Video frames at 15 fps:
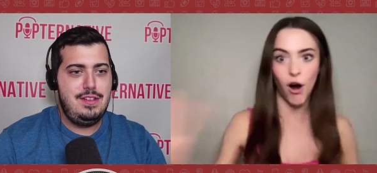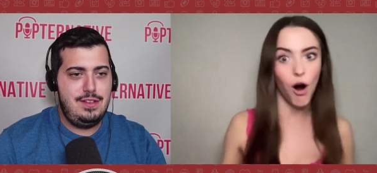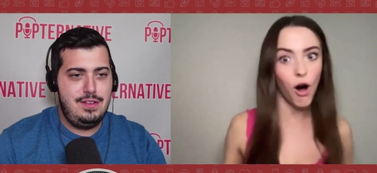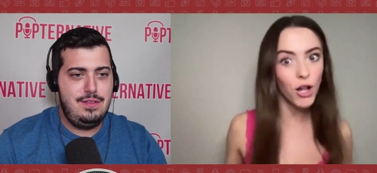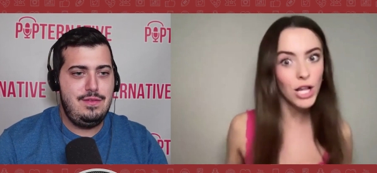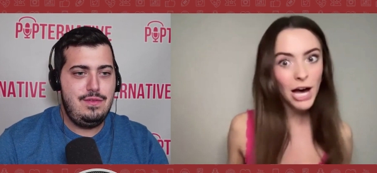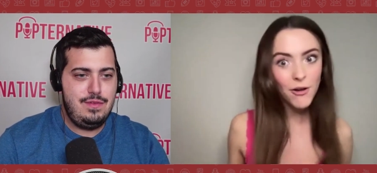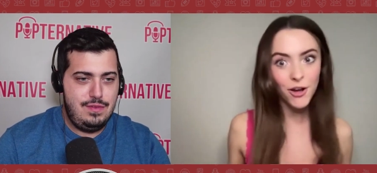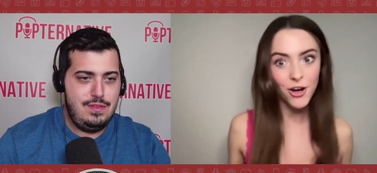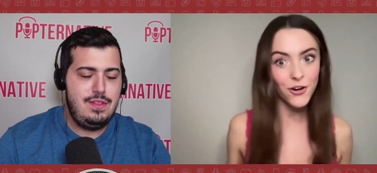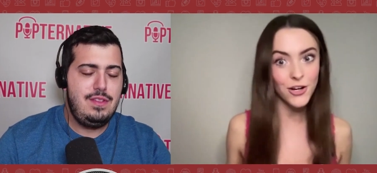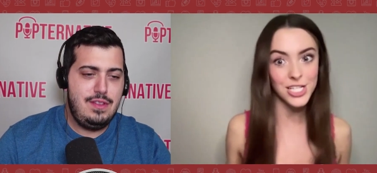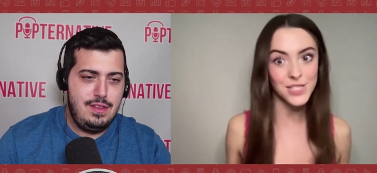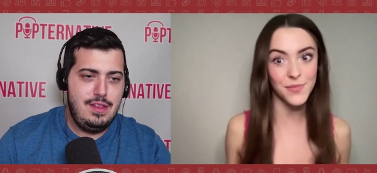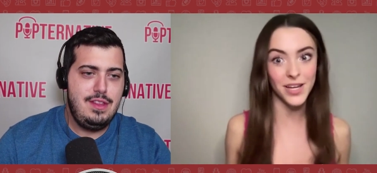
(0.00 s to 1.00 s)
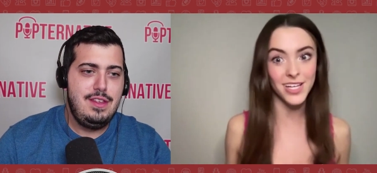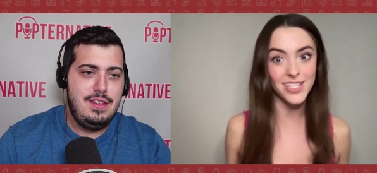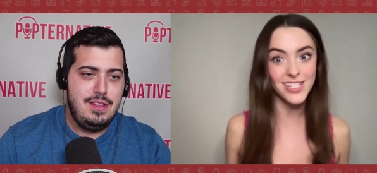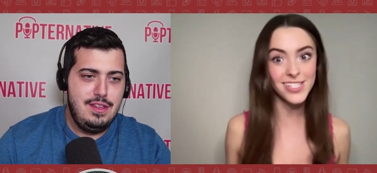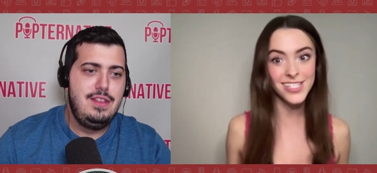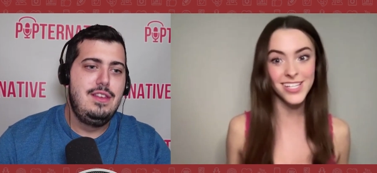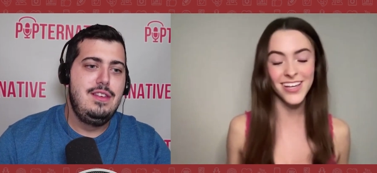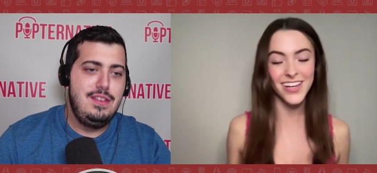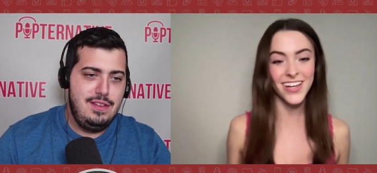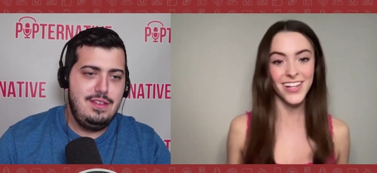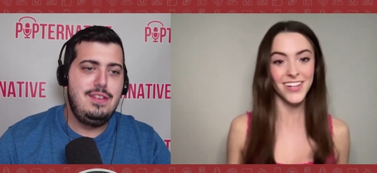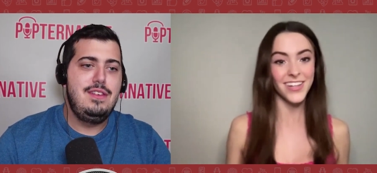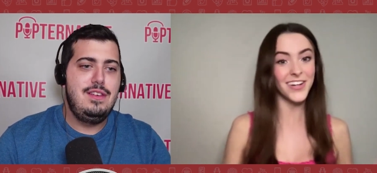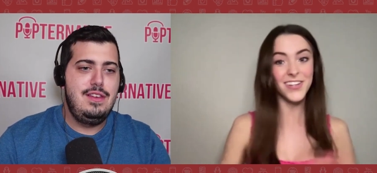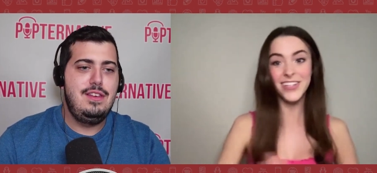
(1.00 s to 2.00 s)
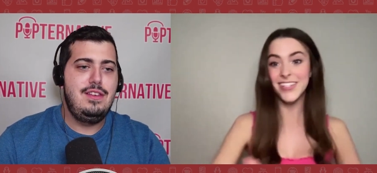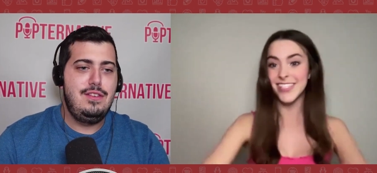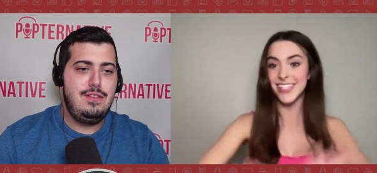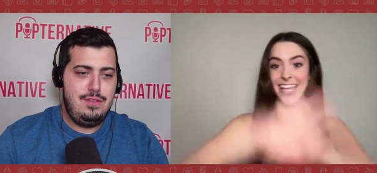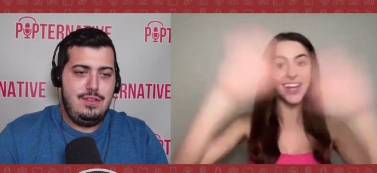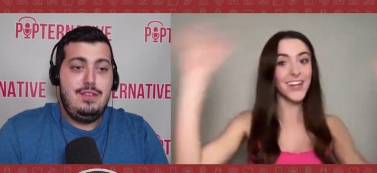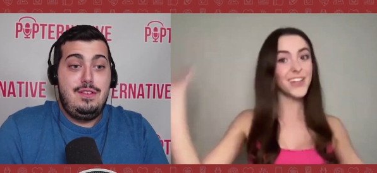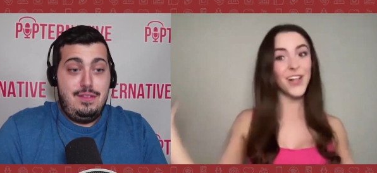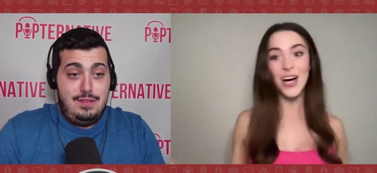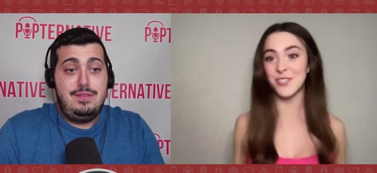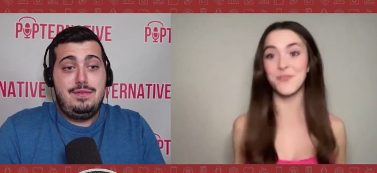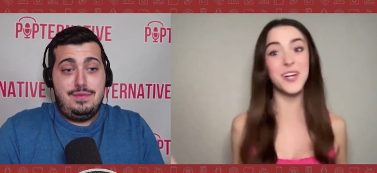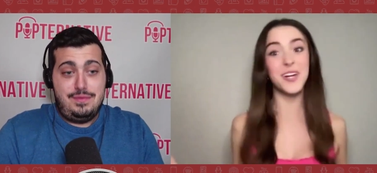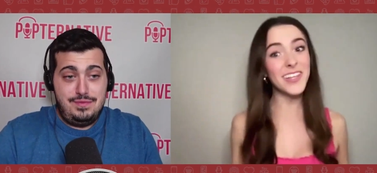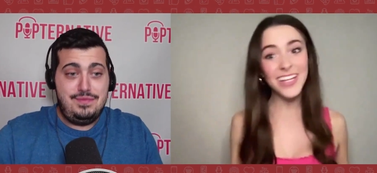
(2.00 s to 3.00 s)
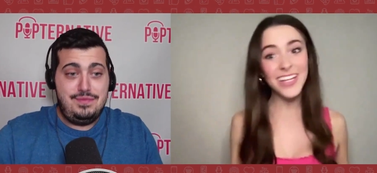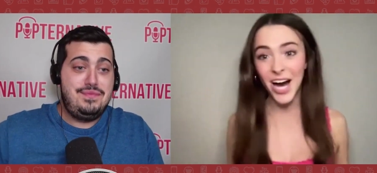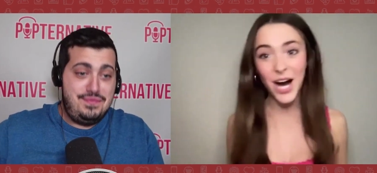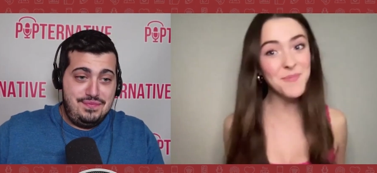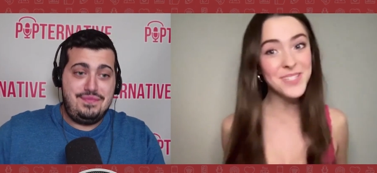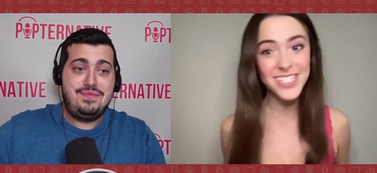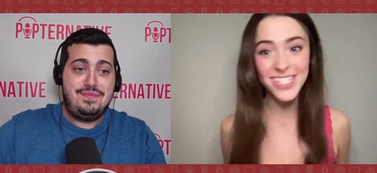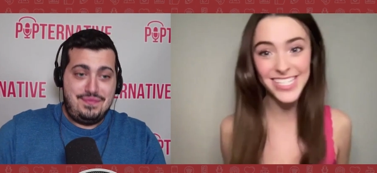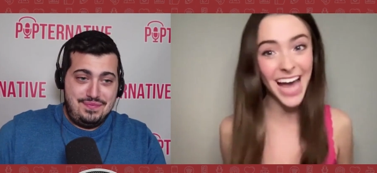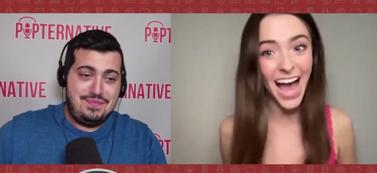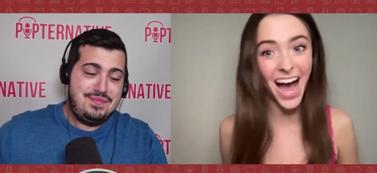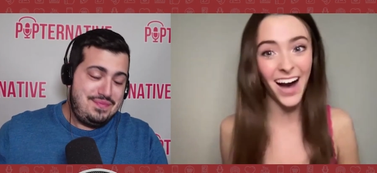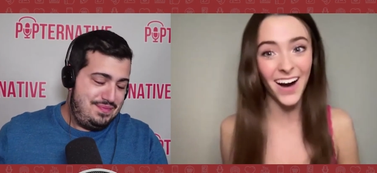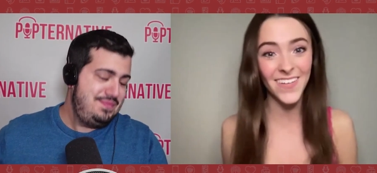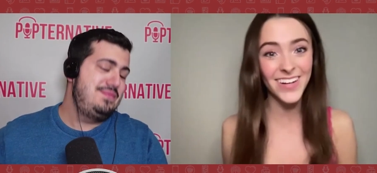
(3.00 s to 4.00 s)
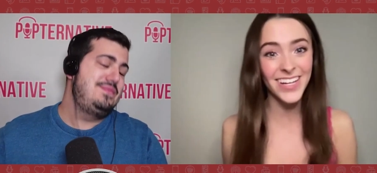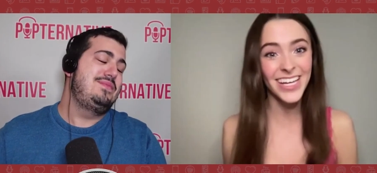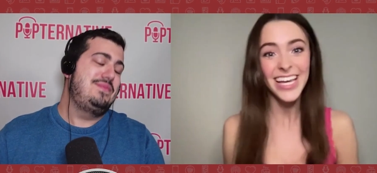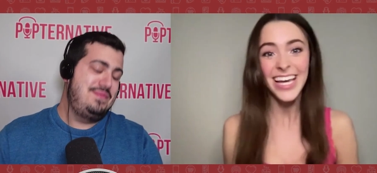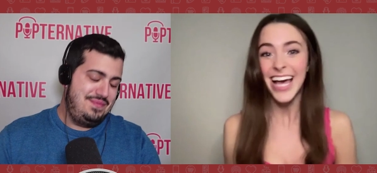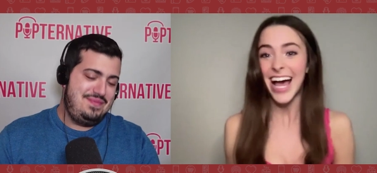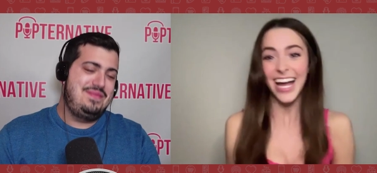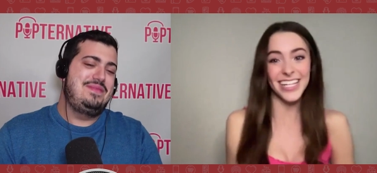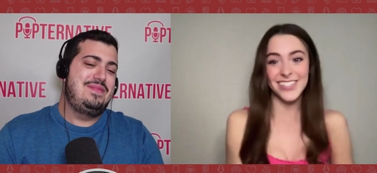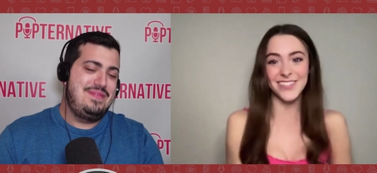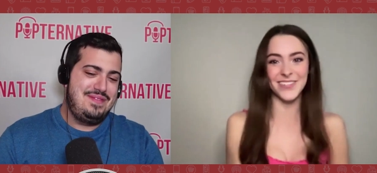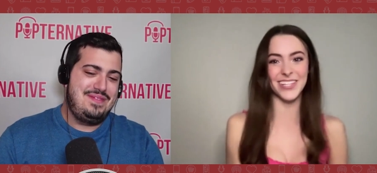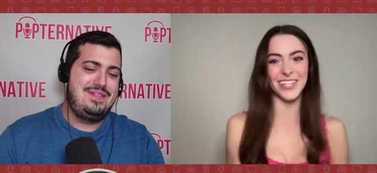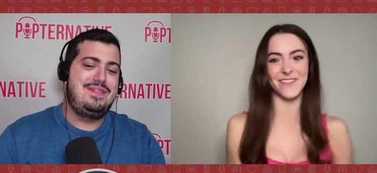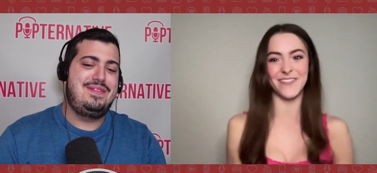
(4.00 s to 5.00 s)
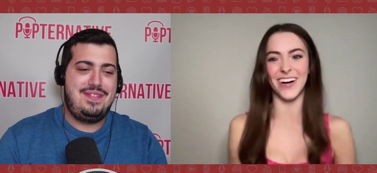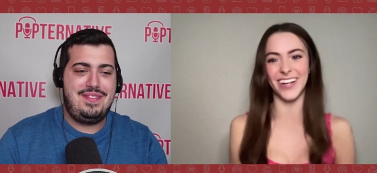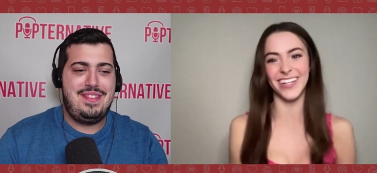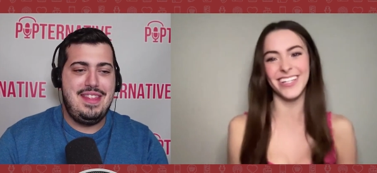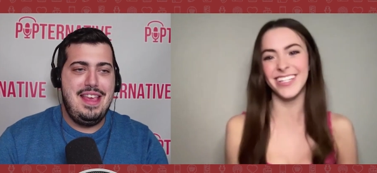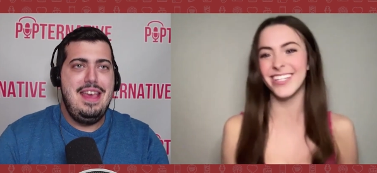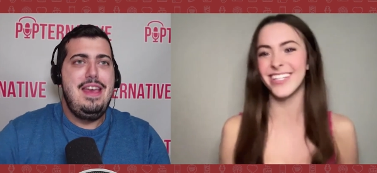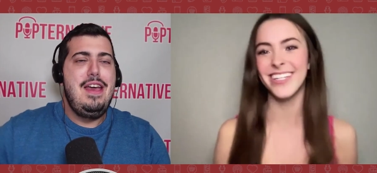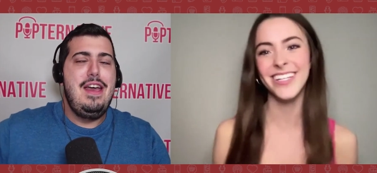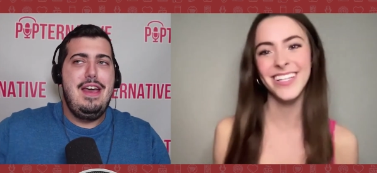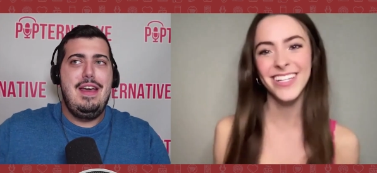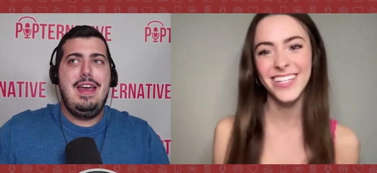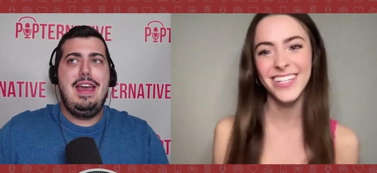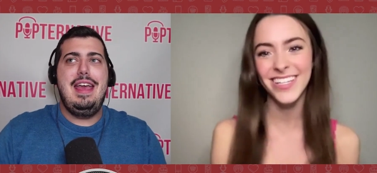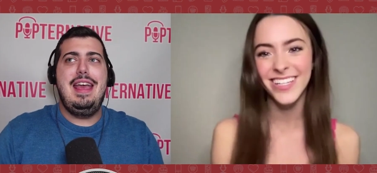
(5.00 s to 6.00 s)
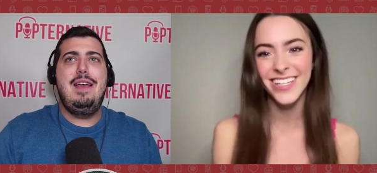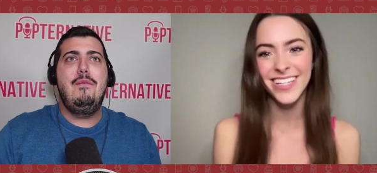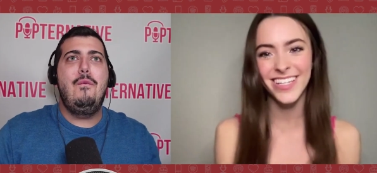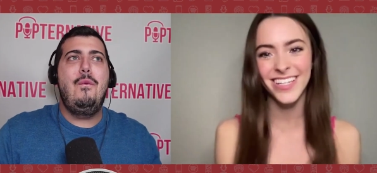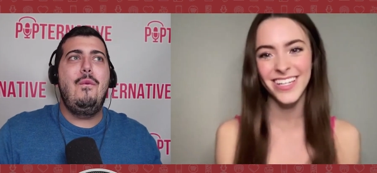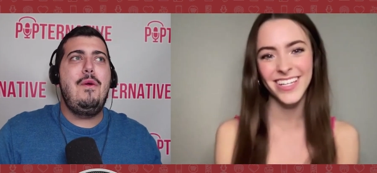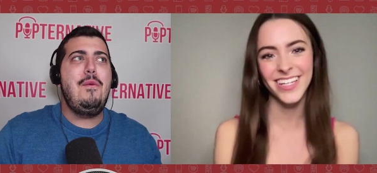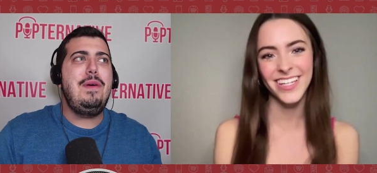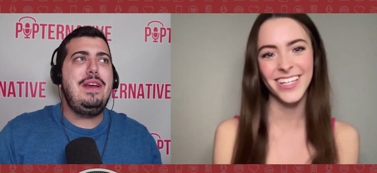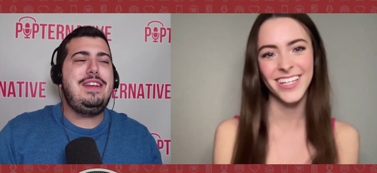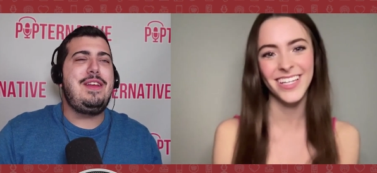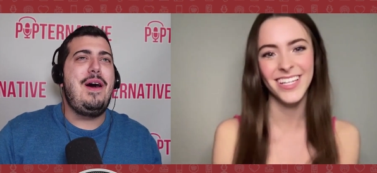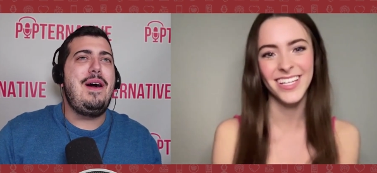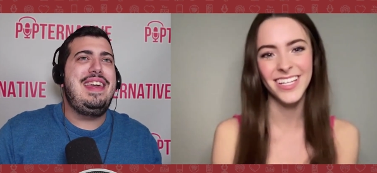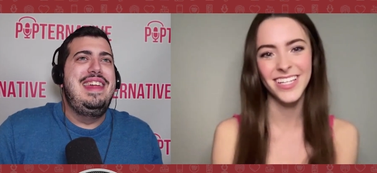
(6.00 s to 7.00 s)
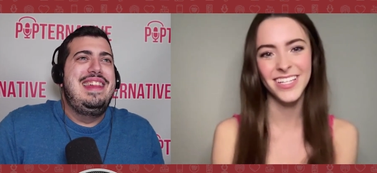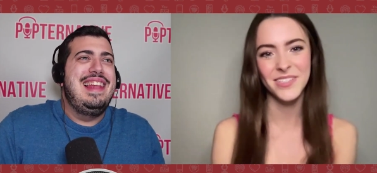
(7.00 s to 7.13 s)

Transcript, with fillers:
Speaker 1: all out on Christmas. Literally, Santa Claus really comes to town, and it's really fun.
Speaker 2: were we talking